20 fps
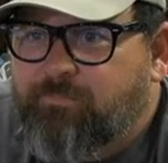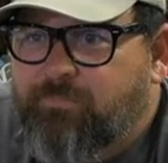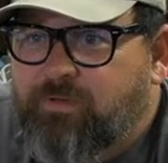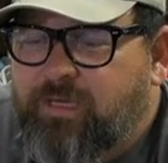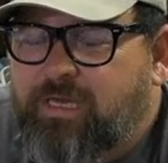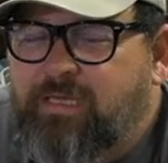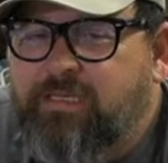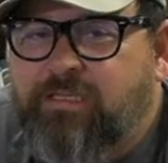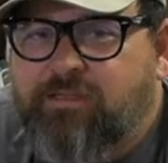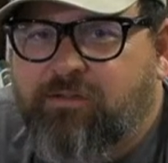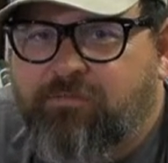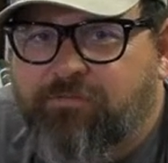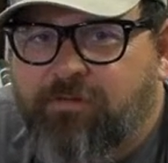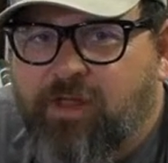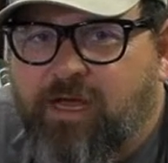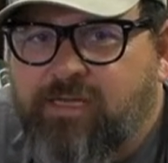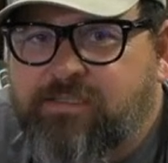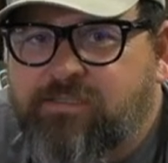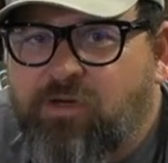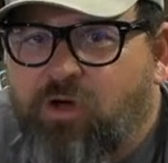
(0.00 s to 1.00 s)
He did the
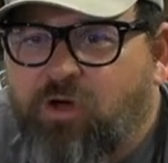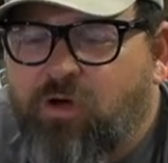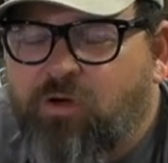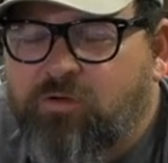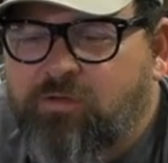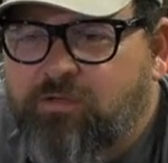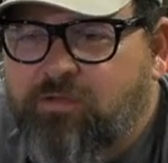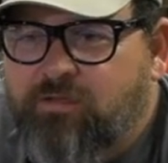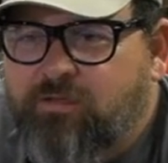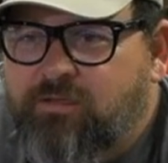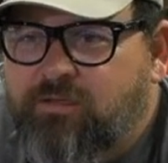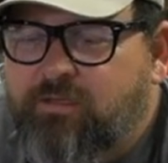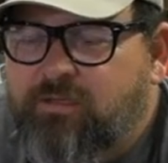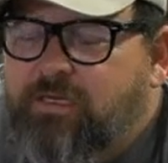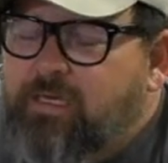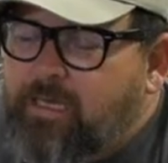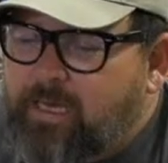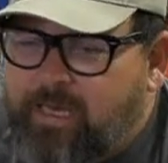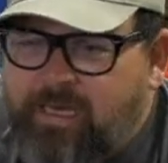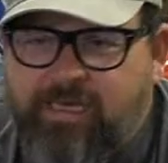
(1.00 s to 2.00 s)
flight talk.
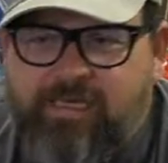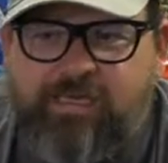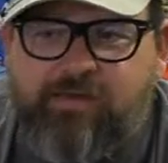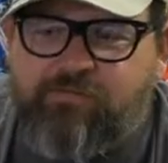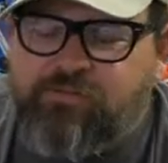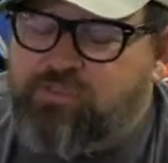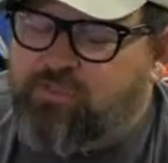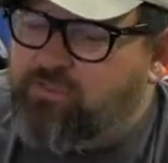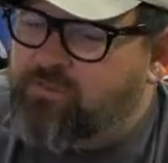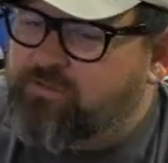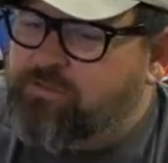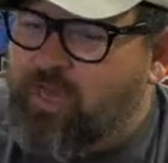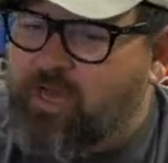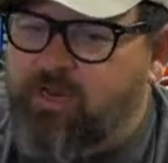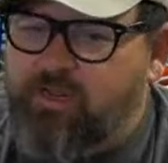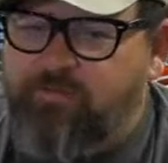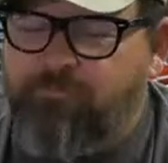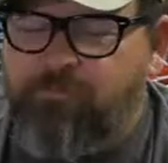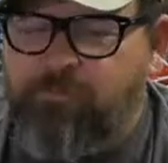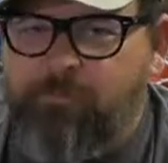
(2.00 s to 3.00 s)
He gives you a ton
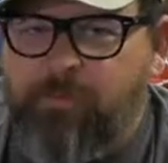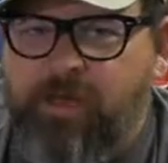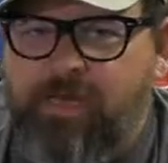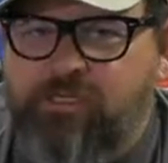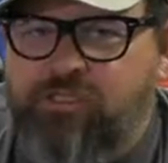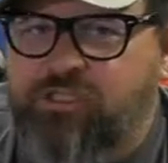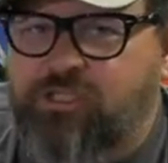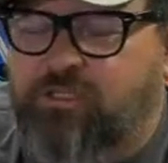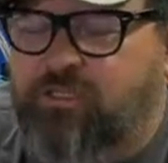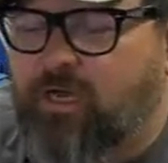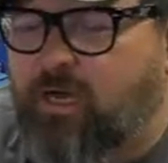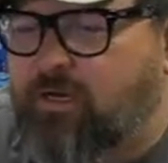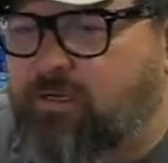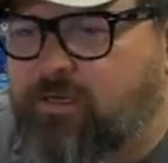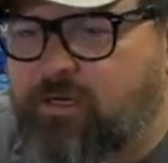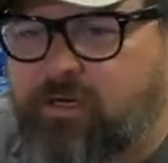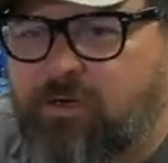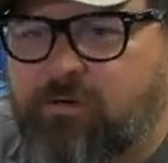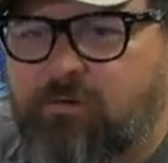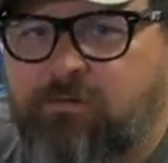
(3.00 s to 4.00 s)
of information. I
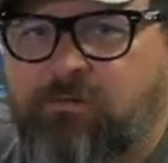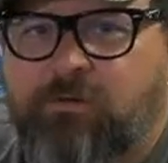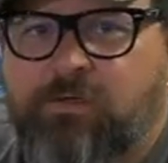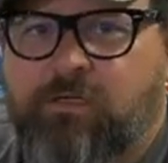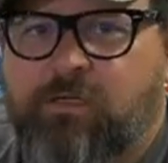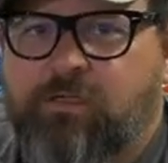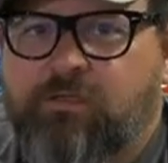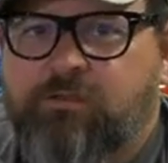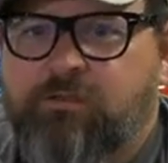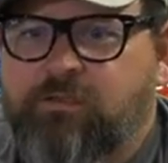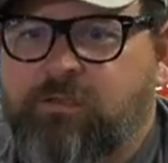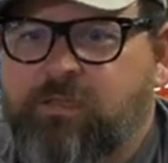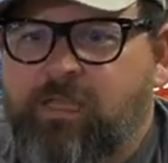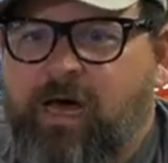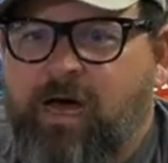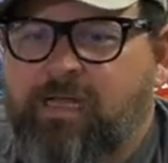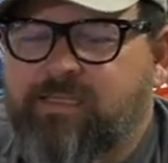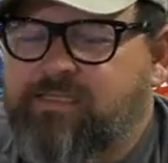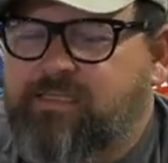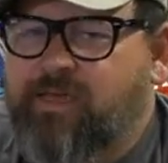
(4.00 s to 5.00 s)
know.
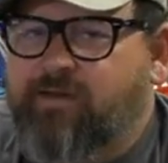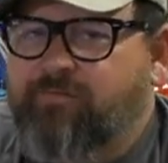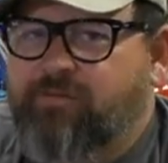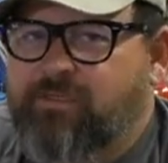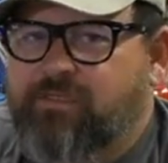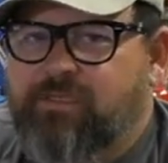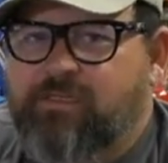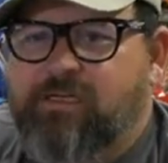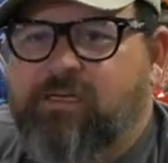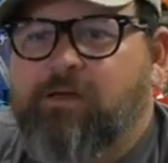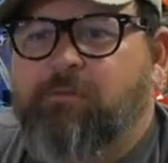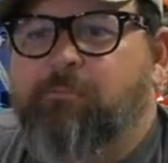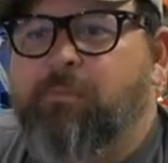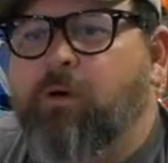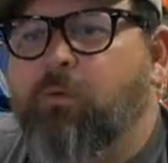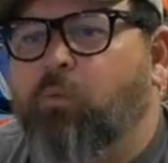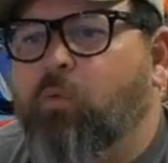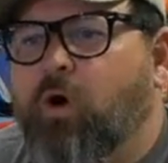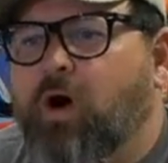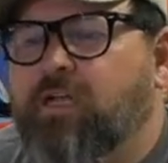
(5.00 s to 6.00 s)
Lots of it.
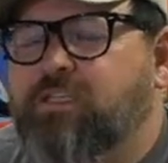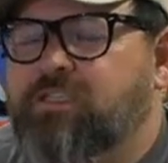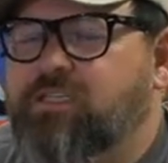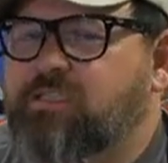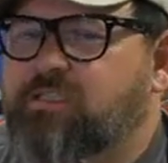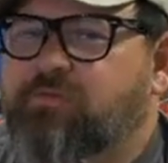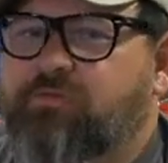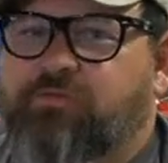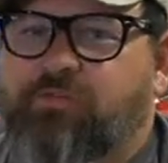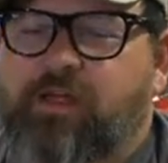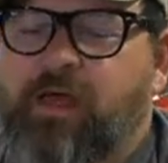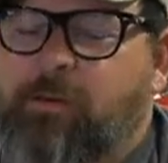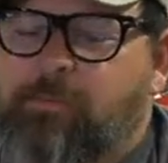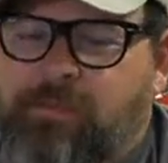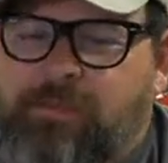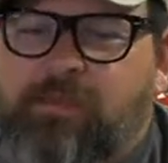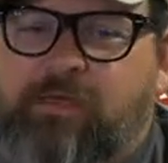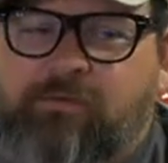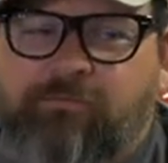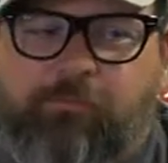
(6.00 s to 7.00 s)
But watch his... I
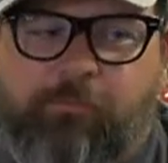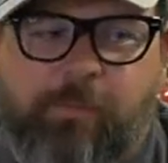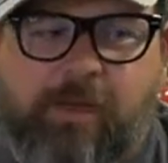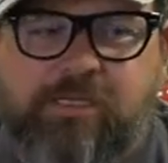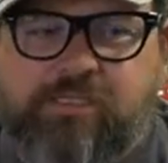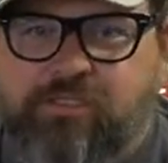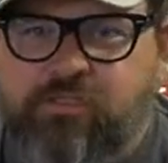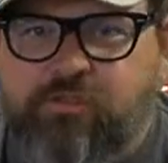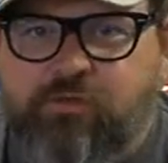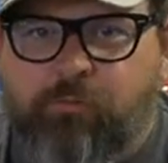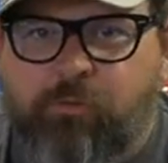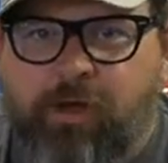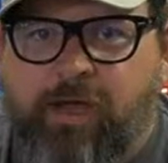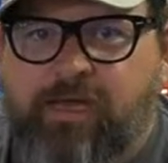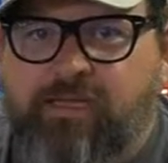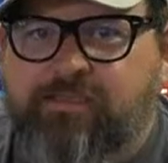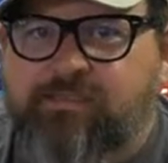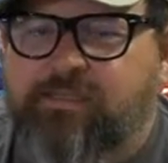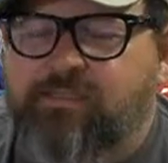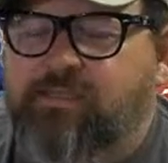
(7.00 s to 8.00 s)
mean, the information is
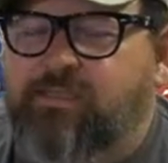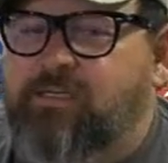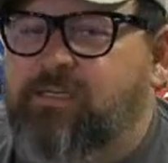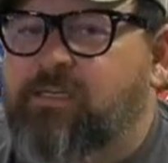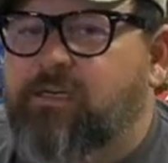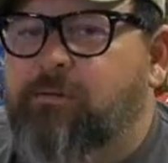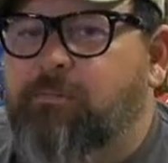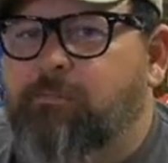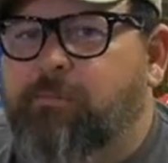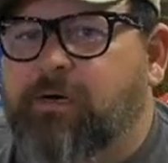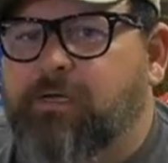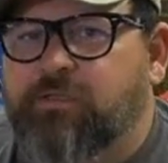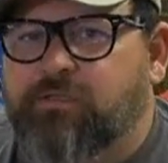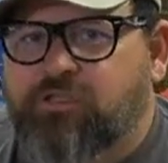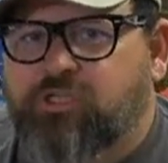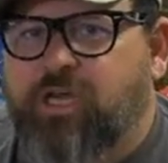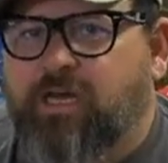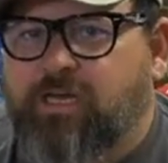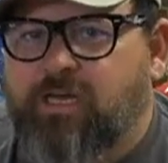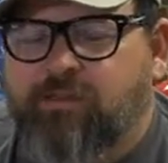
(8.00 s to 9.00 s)
great. But
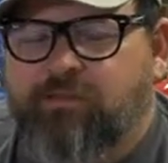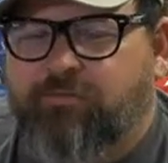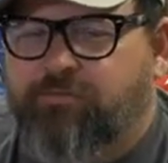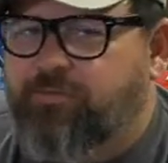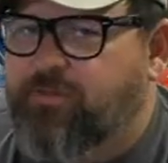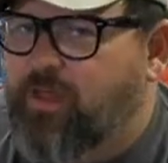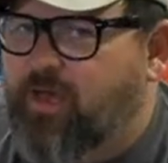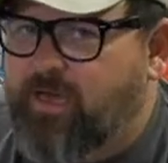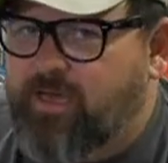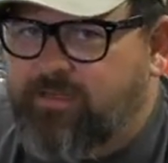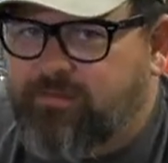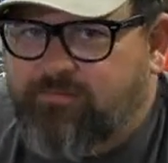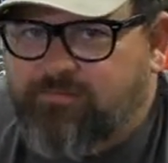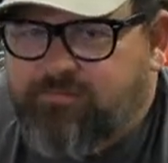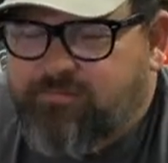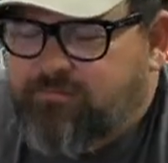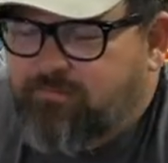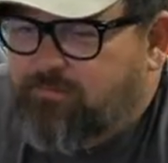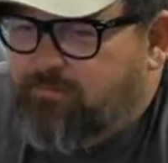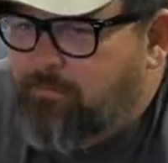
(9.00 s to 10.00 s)
check out the flight.
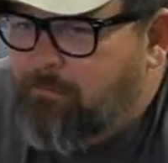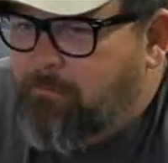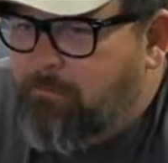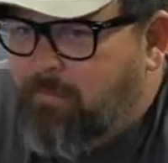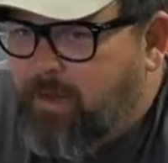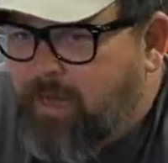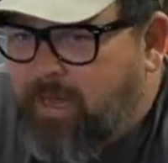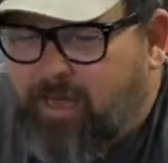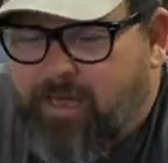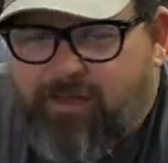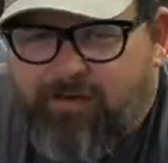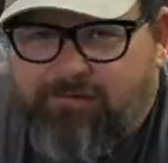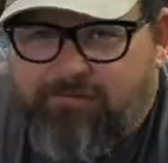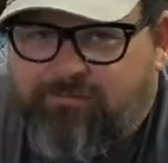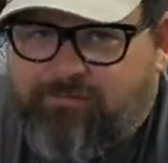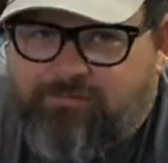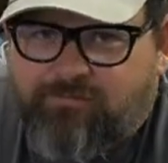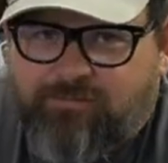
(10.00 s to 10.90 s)
Man.